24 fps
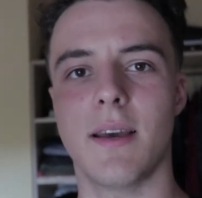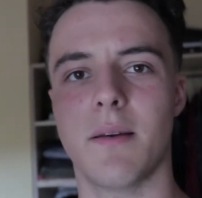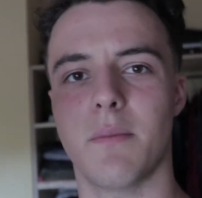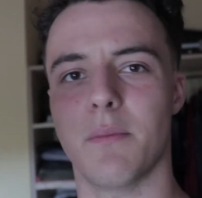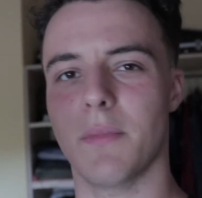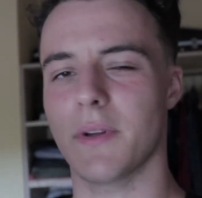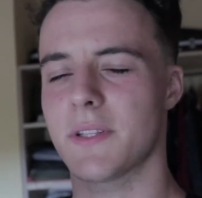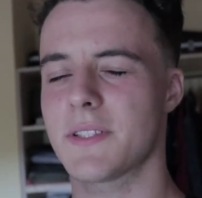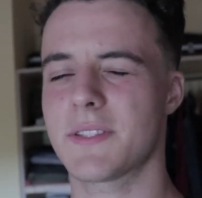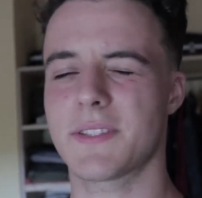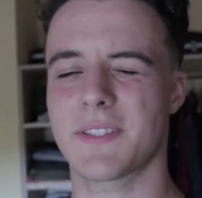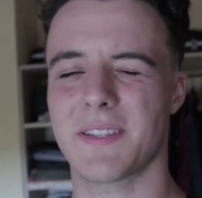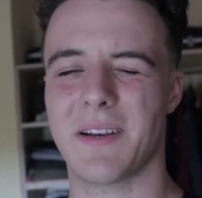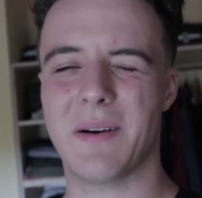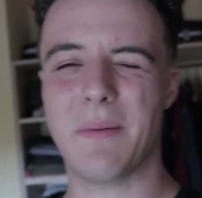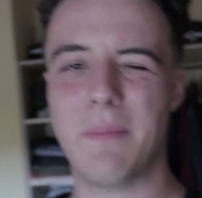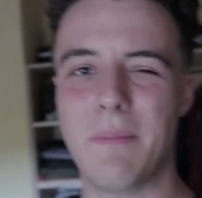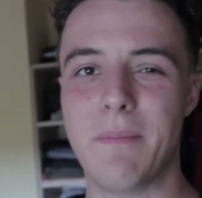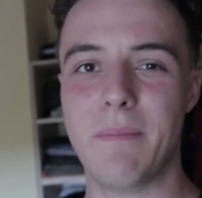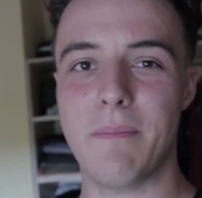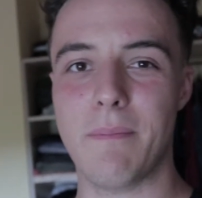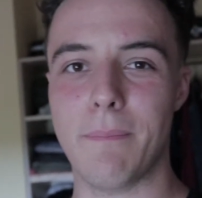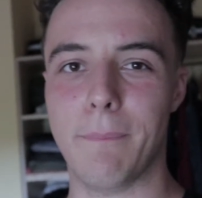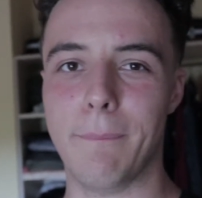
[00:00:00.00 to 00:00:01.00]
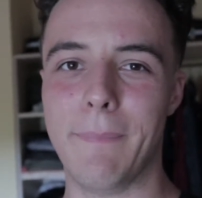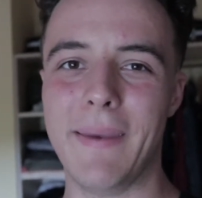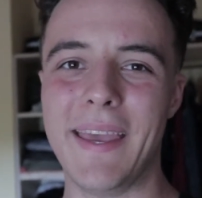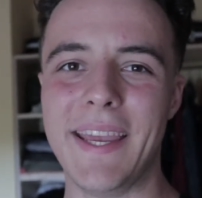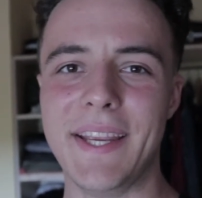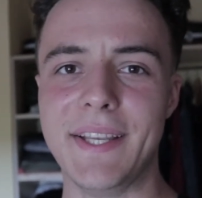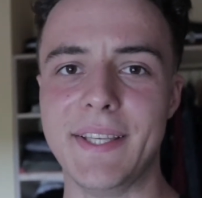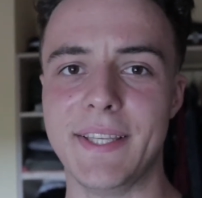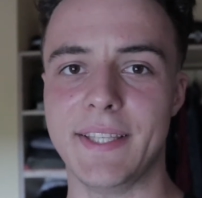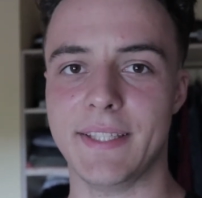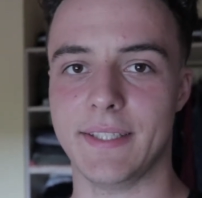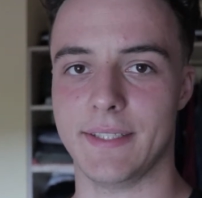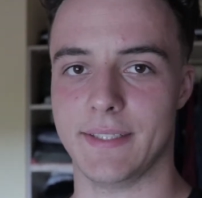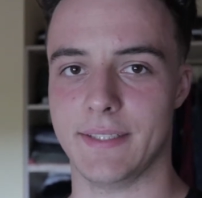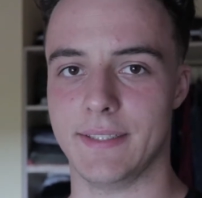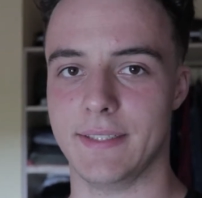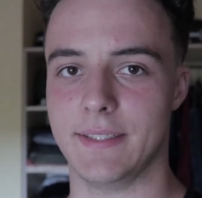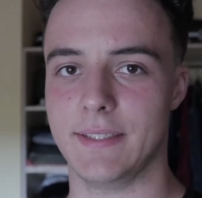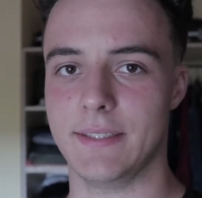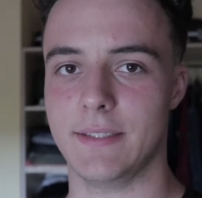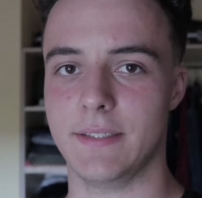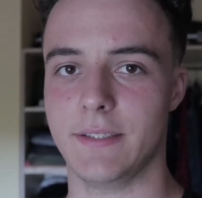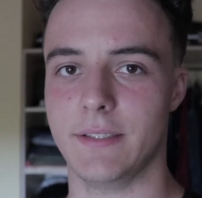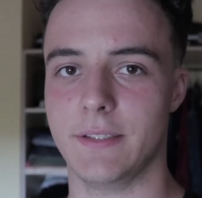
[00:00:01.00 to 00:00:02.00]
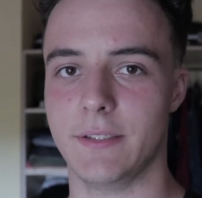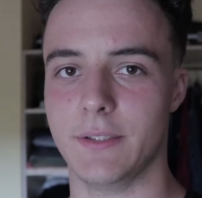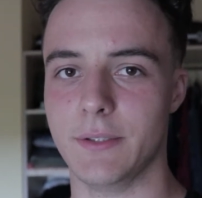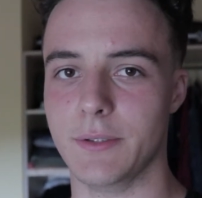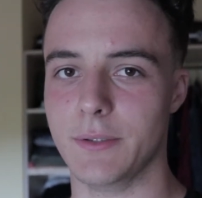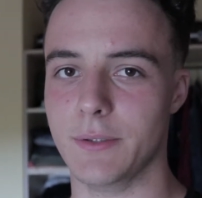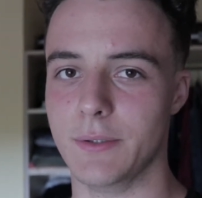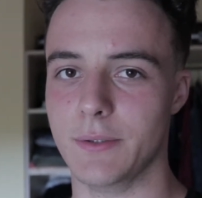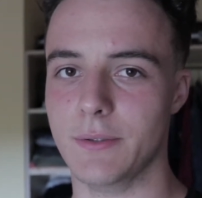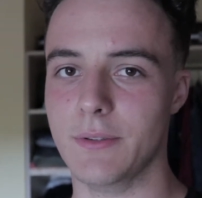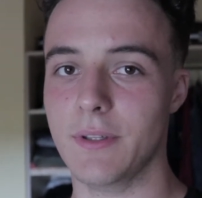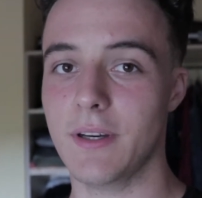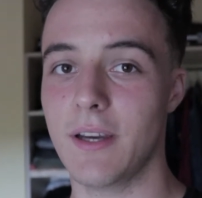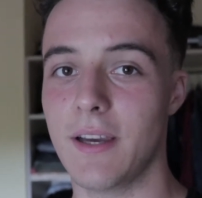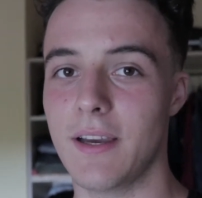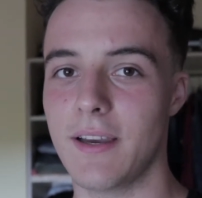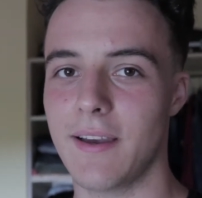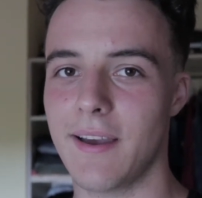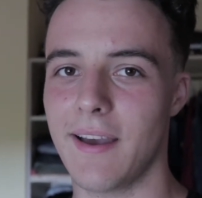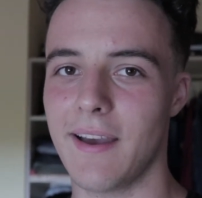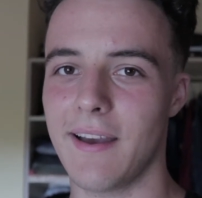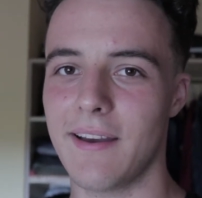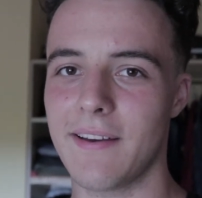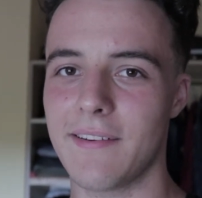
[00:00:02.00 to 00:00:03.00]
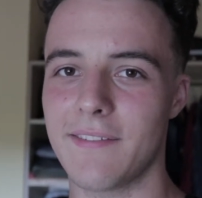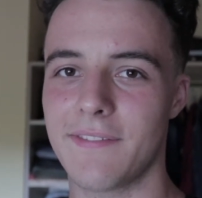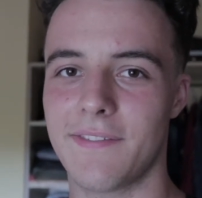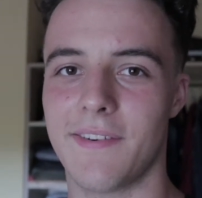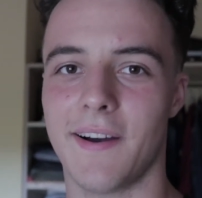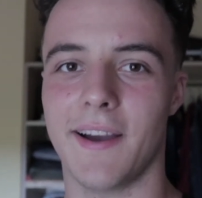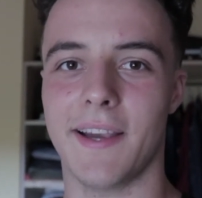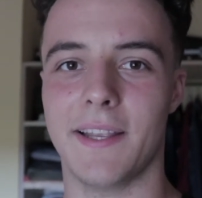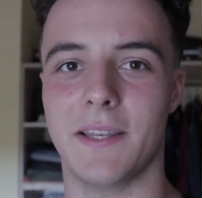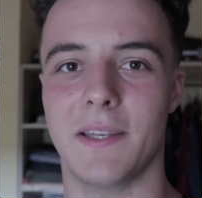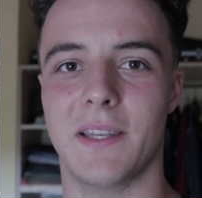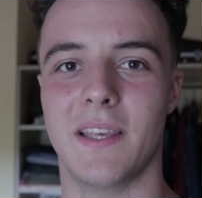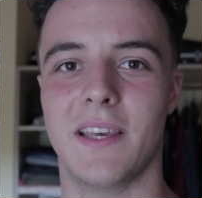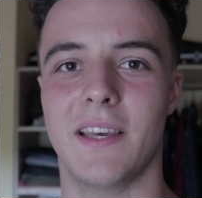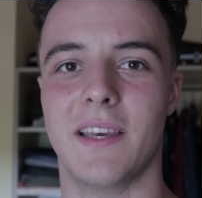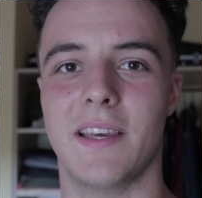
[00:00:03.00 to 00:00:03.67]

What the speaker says: but some may need to find